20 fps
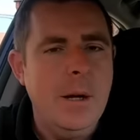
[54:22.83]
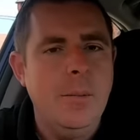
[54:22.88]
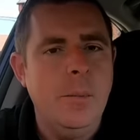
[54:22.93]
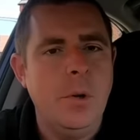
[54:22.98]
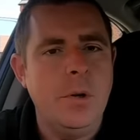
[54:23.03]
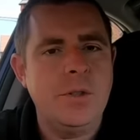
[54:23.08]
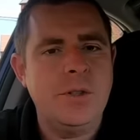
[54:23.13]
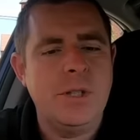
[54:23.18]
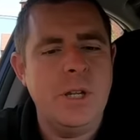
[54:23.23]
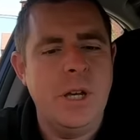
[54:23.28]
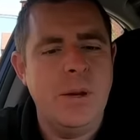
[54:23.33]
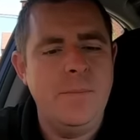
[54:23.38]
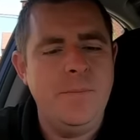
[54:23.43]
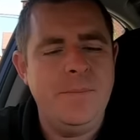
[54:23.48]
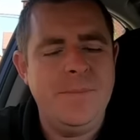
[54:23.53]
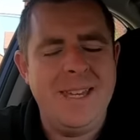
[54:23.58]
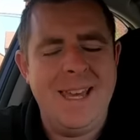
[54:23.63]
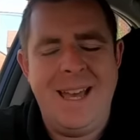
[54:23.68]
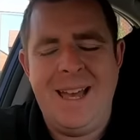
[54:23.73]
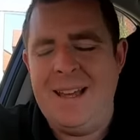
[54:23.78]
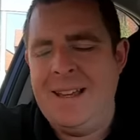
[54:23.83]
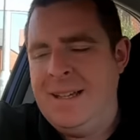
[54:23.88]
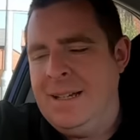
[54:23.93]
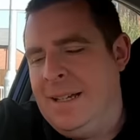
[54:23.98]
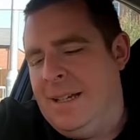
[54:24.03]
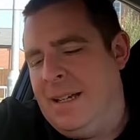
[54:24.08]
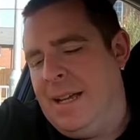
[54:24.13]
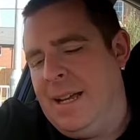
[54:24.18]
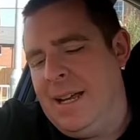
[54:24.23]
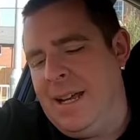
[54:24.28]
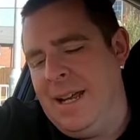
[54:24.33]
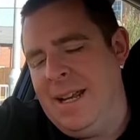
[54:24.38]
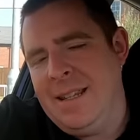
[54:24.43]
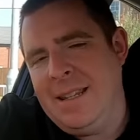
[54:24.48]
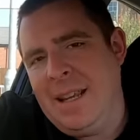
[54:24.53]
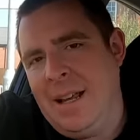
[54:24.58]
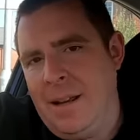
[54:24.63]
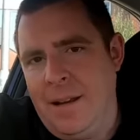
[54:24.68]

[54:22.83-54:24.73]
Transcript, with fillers: But um, yeah, it, it,